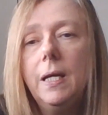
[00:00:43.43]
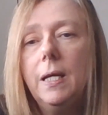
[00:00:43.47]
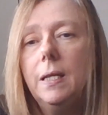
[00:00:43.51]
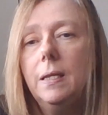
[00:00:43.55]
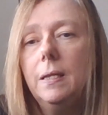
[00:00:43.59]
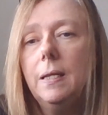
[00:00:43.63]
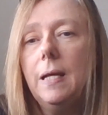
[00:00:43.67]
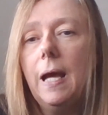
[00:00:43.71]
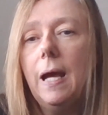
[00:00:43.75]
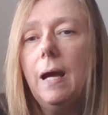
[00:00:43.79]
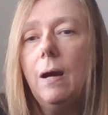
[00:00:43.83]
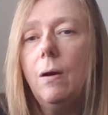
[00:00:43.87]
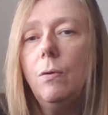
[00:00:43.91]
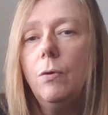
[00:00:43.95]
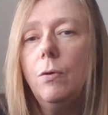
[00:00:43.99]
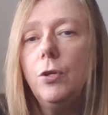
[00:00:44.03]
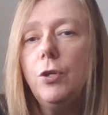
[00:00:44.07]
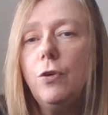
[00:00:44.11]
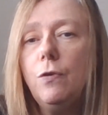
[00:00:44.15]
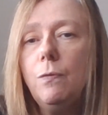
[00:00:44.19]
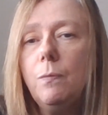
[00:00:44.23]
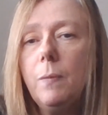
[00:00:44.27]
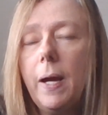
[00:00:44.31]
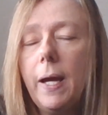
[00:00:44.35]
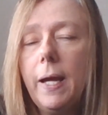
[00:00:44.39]
Now,
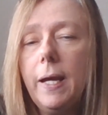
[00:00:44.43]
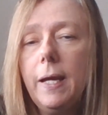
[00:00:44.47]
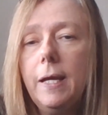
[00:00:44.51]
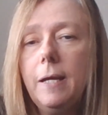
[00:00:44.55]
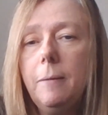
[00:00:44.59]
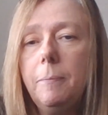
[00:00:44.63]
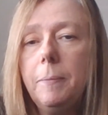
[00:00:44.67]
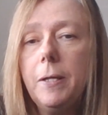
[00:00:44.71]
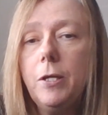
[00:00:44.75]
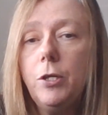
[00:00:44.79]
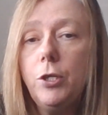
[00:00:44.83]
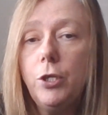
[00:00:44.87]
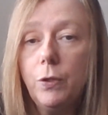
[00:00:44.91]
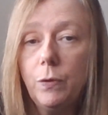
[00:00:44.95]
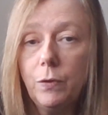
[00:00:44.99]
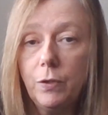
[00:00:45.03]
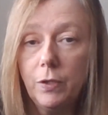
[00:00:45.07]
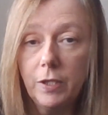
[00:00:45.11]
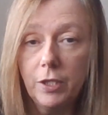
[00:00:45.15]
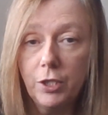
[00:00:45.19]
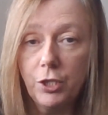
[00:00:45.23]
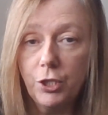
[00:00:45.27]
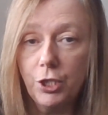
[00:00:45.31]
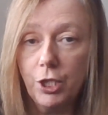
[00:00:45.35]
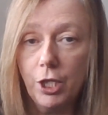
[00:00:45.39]
you may be new to
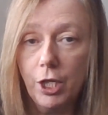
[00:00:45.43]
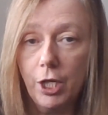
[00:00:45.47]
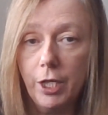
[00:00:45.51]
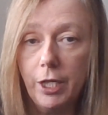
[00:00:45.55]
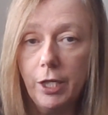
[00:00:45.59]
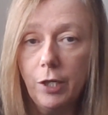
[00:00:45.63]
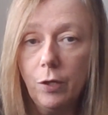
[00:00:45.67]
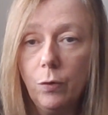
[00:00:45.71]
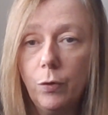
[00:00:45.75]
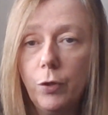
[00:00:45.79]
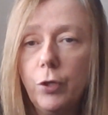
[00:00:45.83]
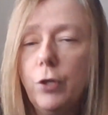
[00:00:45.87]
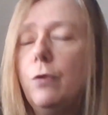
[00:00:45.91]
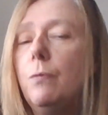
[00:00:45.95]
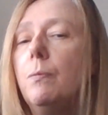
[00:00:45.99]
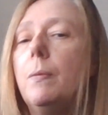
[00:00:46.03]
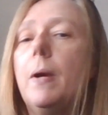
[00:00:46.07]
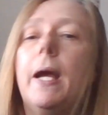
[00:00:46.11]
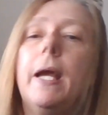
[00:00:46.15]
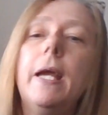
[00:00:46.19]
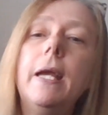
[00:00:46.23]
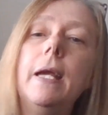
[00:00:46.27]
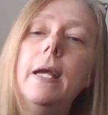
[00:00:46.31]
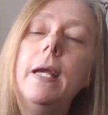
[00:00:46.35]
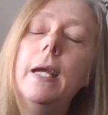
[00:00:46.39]
this journey, or you
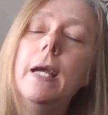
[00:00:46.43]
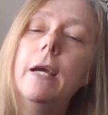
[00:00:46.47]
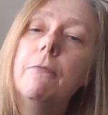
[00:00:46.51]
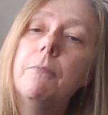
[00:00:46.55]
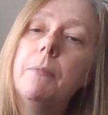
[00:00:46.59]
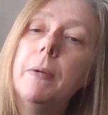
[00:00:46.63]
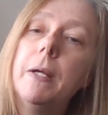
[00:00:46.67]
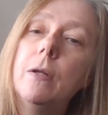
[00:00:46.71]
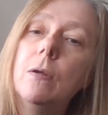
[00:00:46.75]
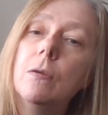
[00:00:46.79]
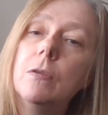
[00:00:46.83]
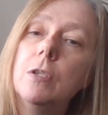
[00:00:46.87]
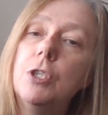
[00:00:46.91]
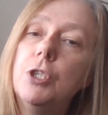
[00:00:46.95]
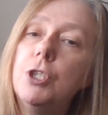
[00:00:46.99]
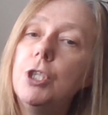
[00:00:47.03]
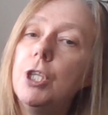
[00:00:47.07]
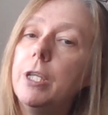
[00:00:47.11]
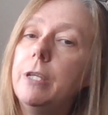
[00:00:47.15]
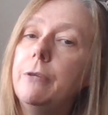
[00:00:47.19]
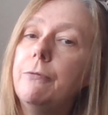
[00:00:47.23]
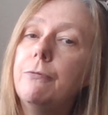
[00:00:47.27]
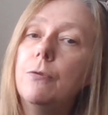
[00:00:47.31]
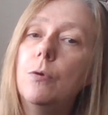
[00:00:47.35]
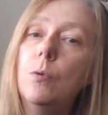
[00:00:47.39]
may have been on this
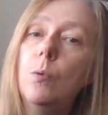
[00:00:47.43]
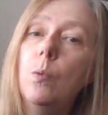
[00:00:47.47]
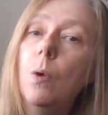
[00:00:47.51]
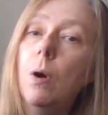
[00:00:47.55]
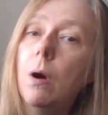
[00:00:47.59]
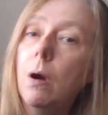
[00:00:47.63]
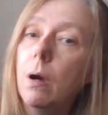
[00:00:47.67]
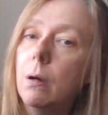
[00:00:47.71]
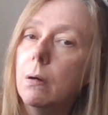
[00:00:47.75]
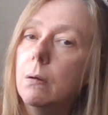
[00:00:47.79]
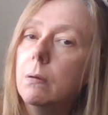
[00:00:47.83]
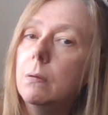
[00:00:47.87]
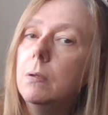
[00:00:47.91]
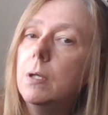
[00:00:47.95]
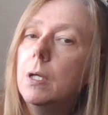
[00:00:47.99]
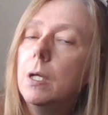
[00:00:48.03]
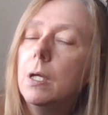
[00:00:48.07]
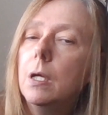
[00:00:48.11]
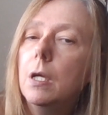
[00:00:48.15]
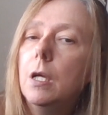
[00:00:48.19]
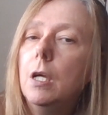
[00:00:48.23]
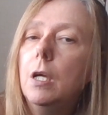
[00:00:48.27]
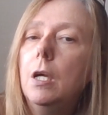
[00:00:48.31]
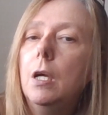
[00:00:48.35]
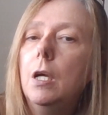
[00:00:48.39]
journey for a while.
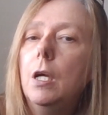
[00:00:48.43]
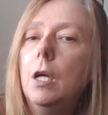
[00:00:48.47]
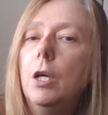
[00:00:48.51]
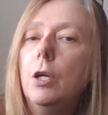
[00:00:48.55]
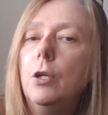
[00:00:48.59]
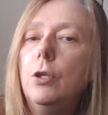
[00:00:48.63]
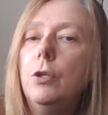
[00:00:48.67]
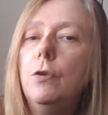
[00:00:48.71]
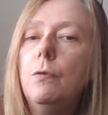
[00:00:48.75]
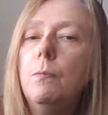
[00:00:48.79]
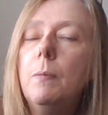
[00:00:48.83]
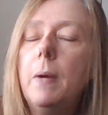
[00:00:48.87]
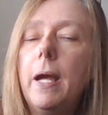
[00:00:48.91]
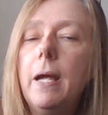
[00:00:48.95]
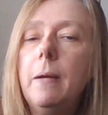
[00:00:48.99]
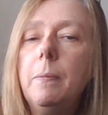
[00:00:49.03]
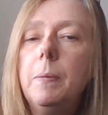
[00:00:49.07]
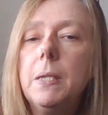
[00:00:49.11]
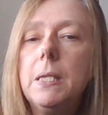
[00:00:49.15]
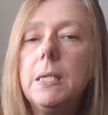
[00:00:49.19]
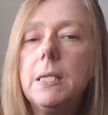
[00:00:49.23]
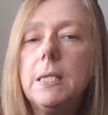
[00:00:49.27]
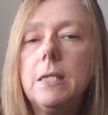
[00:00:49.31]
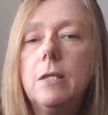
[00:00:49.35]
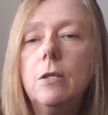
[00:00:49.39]
You may be
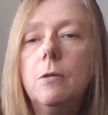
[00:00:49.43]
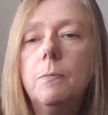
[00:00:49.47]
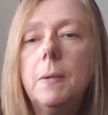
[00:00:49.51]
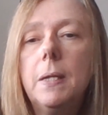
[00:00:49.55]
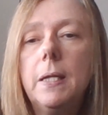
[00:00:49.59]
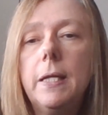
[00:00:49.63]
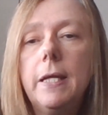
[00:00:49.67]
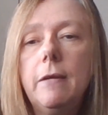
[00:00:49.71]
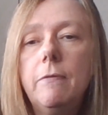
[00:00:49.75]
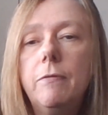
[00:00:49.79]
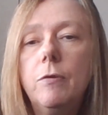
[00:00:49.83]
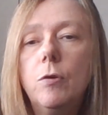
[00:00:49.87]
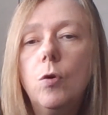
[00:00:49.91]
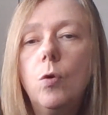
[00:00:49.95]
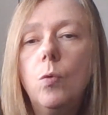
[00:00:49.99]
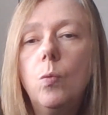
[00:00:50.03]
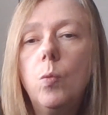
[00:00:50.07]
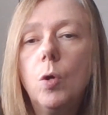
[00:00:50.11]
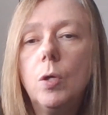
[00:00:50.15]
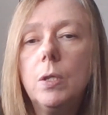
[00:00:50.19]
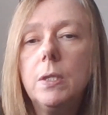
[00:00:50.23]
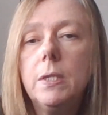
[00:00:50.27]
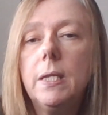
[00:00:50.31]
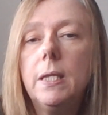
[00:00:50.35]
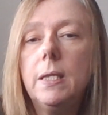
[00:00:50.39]
still believing or
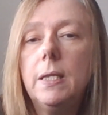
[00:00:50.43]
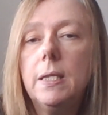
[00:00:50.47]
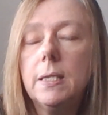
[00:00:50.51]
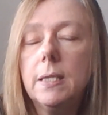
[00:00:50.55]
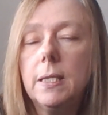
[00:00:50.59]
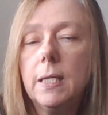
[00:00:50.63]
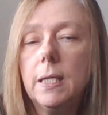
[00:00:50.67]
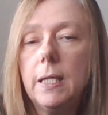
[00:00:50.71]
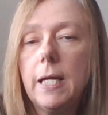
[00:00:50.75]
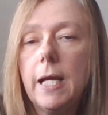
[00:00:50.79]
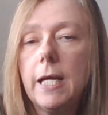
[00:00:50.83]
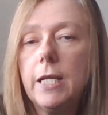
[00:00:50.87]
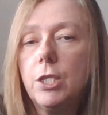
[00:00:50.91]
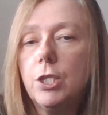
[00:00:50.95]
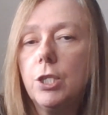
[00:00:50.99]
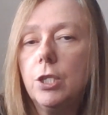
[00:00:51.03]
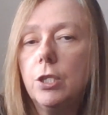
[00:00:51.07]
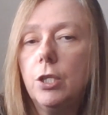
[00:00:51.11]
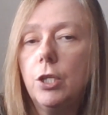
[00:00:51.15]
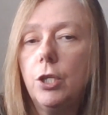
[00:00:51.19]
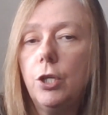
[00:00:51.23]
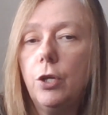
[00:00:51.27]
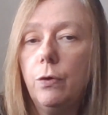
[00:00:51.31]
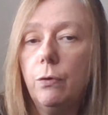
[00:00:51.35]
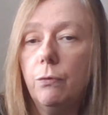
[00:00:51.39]
wanting this connection
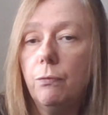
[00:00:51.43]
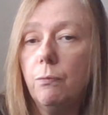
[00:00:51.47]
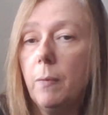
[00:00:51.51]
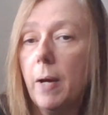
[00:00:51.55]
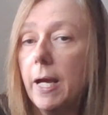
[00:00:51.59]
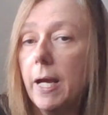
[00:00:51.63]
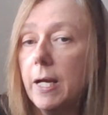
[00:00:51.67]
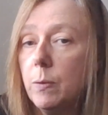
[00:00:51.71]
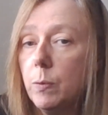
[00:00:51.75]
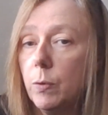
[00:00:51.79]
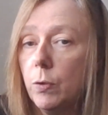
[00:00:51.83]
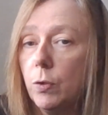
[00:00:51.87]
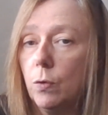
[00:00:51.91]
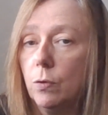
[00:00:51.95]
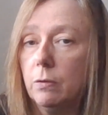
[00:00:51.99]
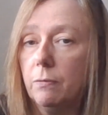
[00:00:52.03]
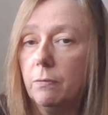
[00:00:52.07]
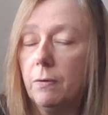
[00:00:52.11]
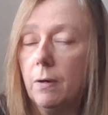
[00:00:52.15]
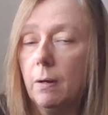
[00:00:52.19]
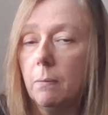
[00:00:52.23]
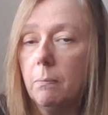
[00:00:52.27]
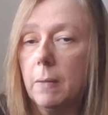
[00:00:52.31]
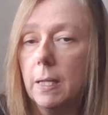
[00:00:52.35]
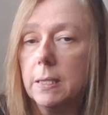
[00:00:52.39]
that you have made with your
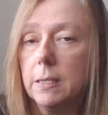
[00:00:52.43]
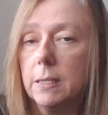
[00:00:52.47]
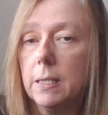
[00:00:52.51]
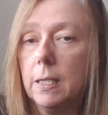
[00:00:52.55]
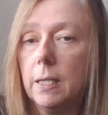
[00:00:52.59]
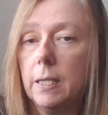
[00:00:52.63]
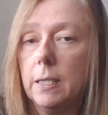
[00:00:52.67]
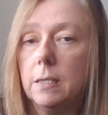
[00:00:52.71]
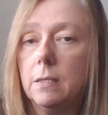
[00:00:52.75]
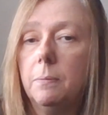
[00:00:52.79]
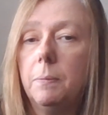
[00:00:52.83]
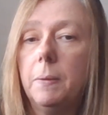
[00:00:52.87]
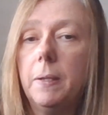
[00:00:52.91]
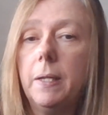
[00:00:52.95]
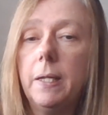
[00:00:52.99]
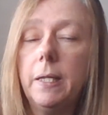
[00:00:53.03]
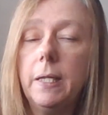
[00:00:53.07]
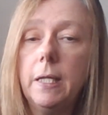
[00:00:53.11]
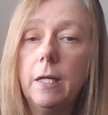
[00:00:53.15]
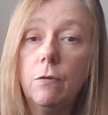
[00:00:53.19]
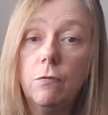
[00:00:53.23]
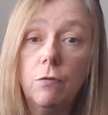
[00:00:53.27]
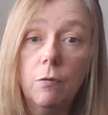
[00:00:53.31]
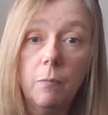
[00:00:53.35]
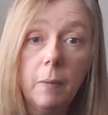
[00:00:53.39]
divine masculine to be
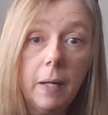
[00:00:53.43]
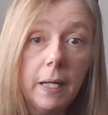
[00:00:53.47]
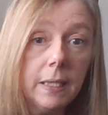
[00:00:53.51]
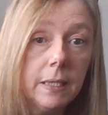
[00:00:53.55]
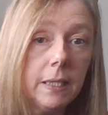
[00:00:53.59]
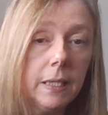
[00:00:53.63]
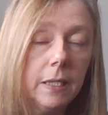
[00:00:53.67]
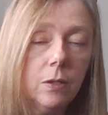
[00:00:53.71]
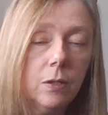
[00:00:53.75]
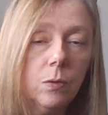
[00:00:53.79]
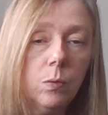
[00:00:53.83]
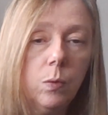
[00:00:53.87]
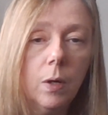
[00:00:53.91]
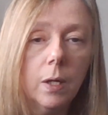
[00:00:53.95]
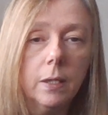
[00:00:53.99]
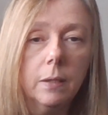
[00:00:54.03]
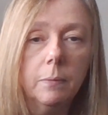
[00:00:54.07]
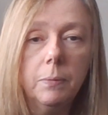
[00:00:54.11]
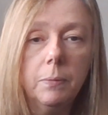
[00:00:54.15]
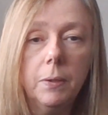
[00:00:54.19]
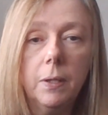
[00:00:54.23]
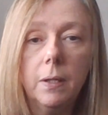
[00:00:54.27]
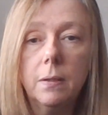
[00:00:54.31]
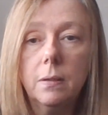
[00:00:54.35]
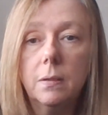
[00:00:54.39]
a romantic one,
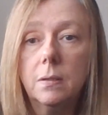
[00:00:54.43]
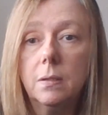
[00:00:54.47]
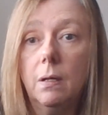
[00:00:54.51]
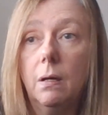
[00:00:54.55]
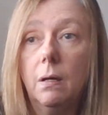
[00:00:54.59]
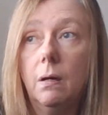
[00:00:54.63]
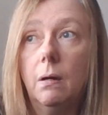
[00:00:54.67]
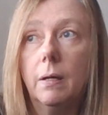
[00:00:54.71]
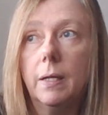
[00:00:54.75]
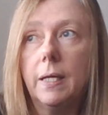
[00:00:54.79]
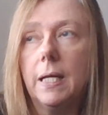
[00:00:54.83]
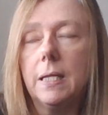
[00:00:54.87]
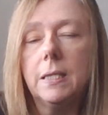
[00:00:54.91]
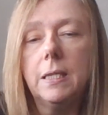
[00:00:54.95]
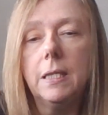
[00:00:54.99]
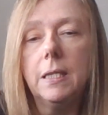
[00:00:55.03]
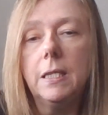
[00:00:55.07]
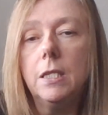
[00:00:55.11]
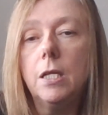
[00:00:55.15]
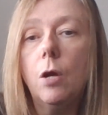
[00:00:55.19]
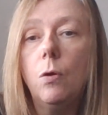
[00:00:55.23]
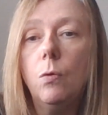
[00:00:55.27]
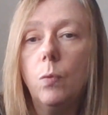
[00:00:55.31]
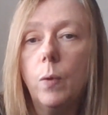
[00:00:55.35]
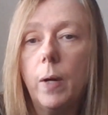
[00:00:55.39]
but are getting
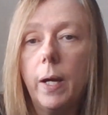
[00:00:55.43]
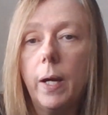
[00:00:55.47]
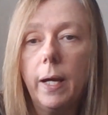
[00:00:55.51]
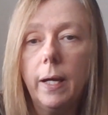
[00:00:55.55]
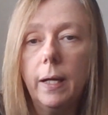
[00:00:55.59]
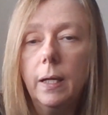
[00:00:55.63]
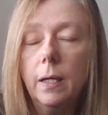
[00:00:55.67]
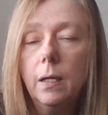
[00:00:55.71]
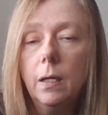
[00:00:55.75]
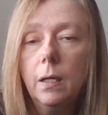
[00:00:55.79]
nowhere.